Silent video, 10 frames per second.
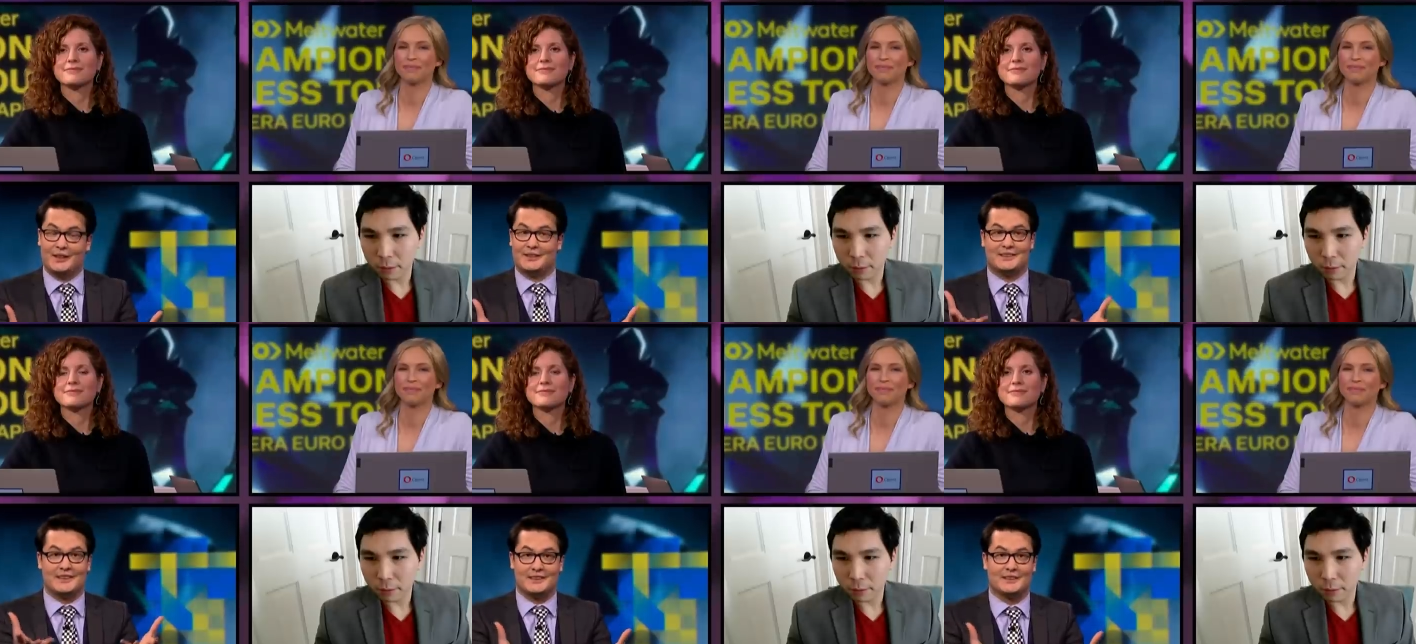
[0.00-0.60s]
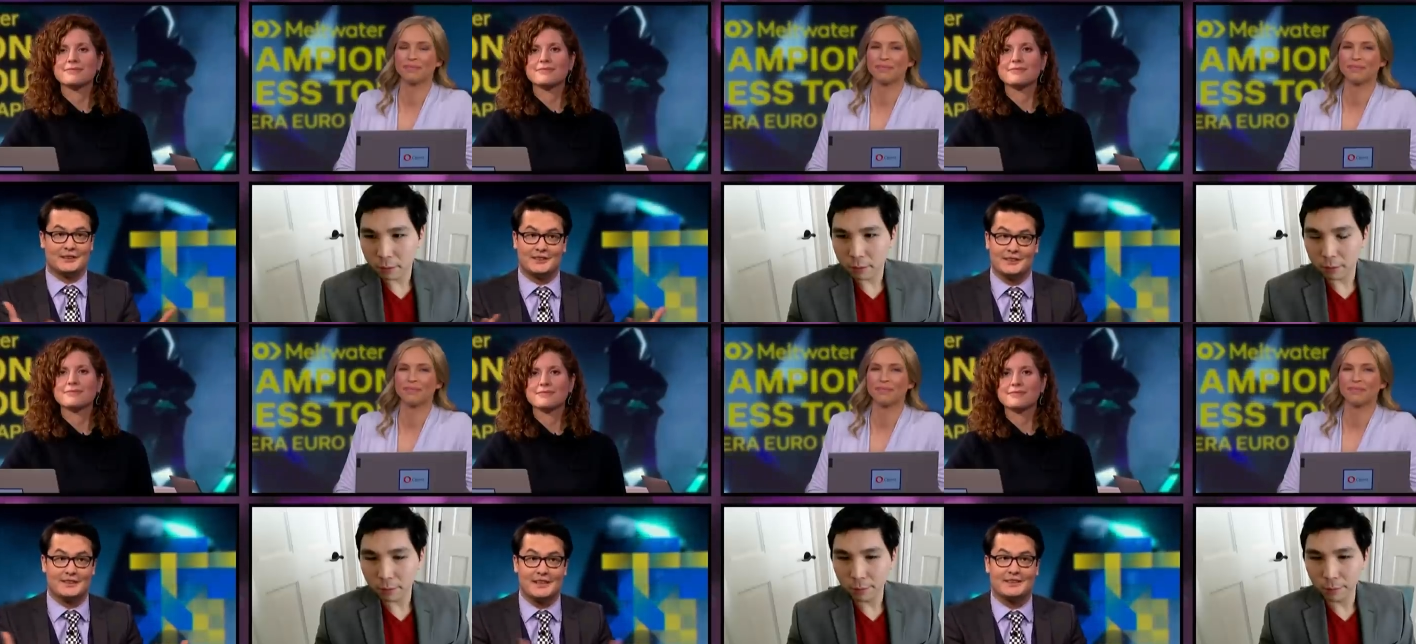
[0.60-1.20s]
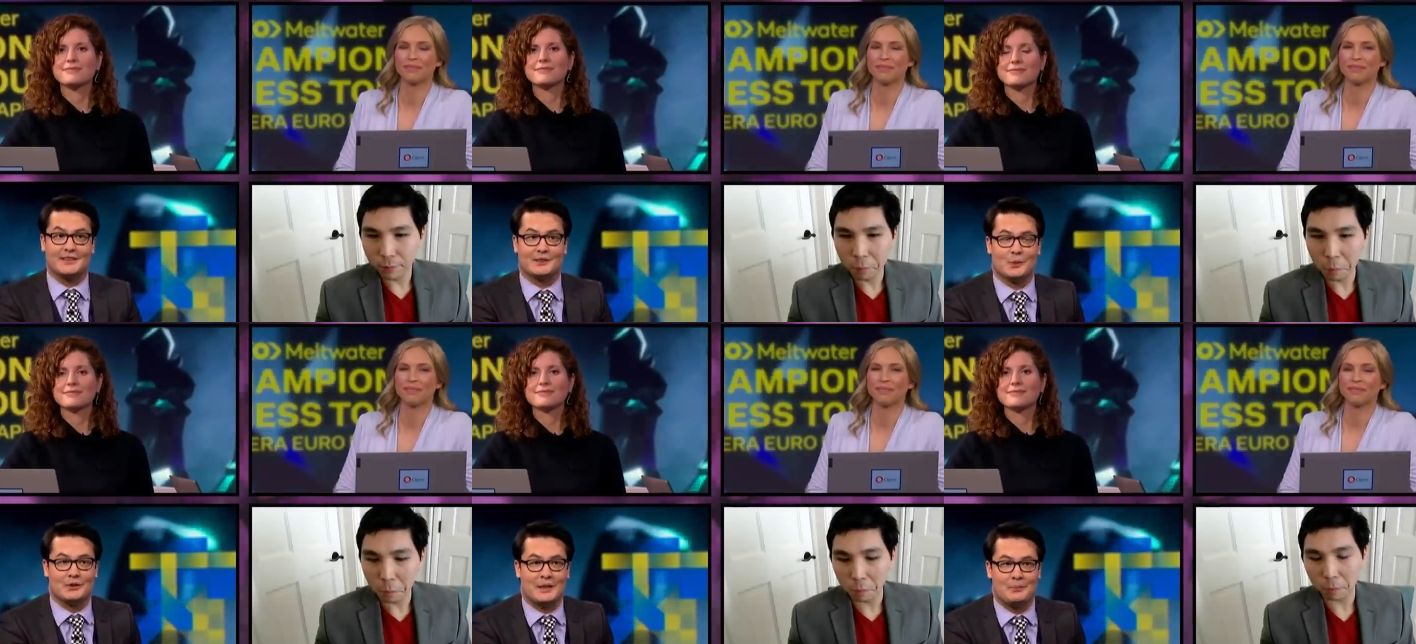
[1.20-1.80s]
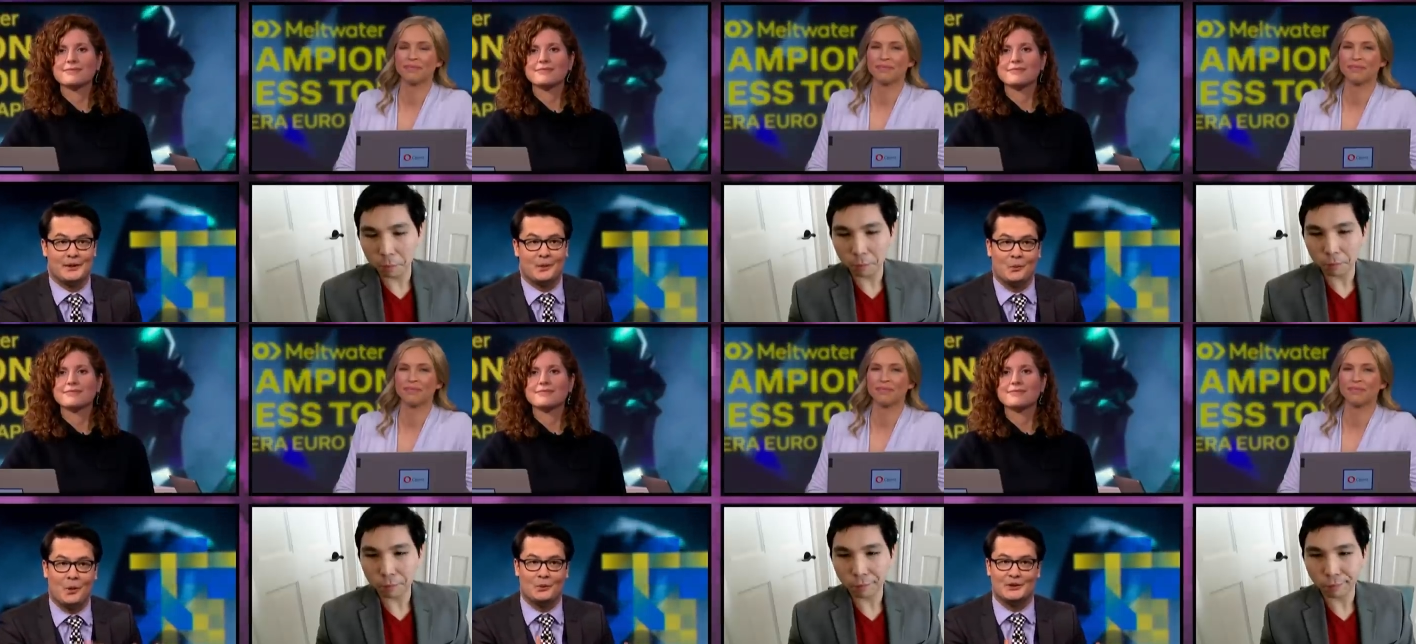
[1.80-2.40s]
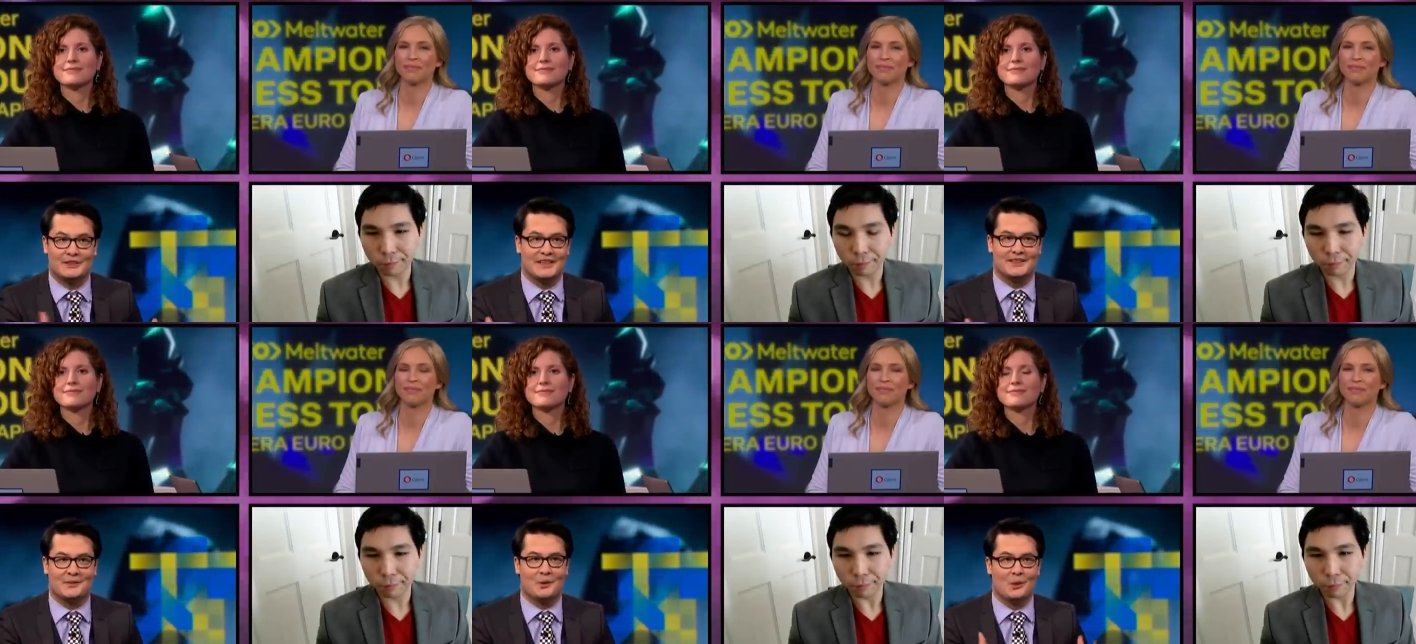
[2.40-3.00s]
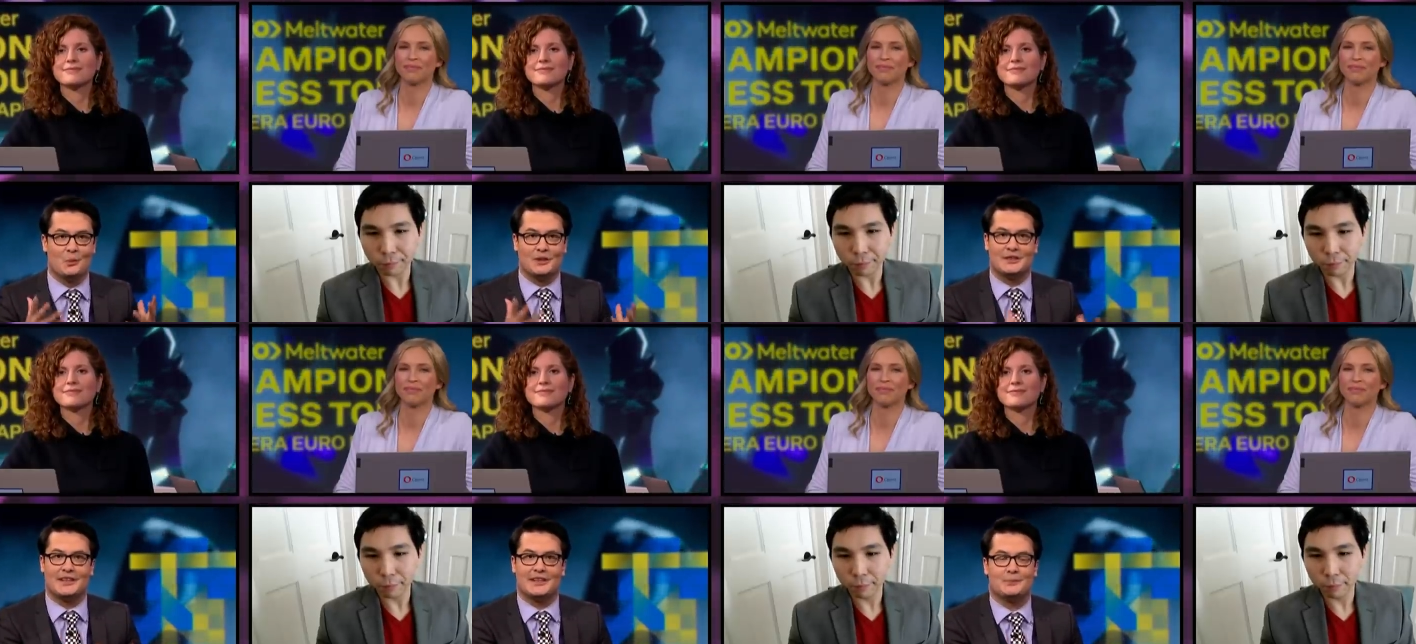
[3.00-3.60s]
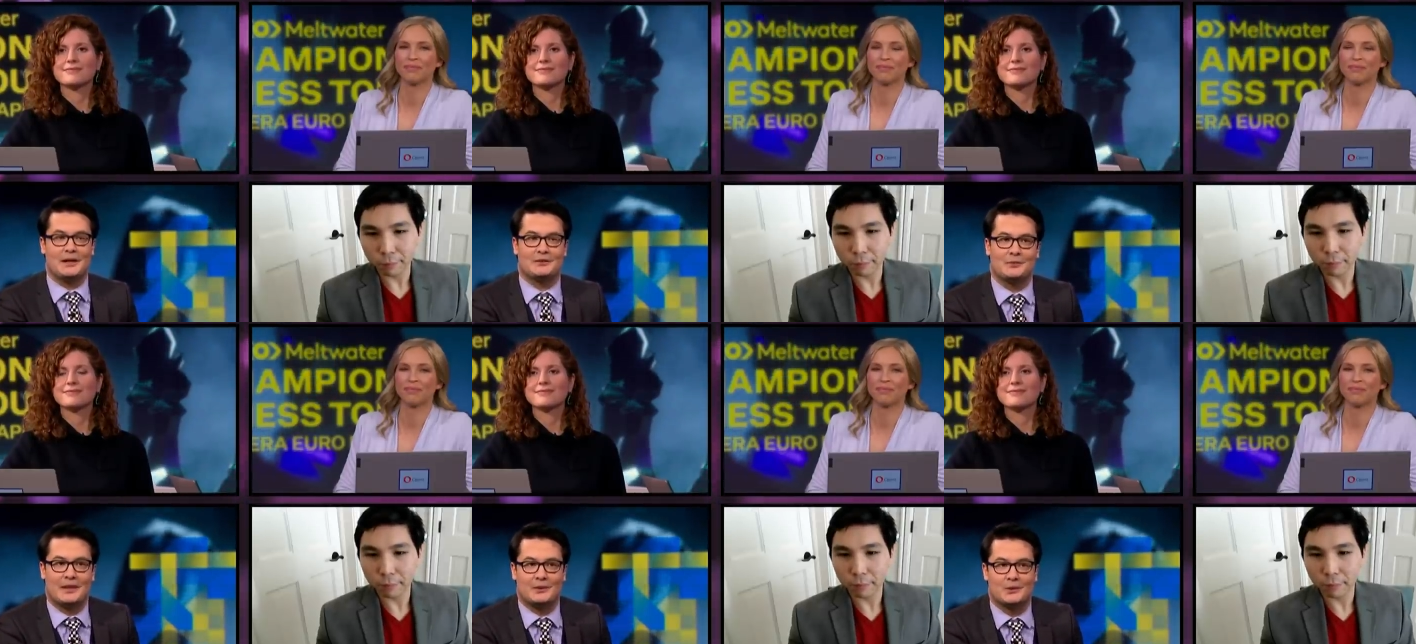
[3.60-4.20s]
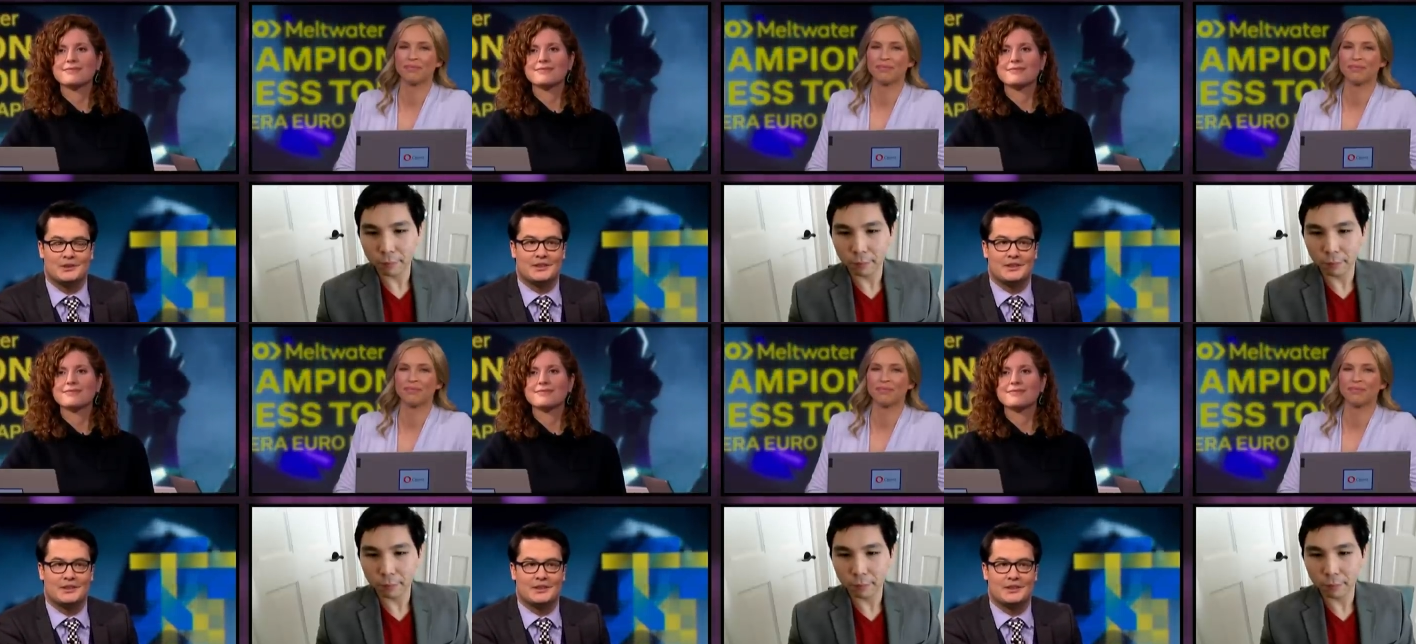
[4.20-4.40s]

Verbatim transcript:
Speaker 1: seeing such success against the world champion, what would you say to them? What should they expect from that course?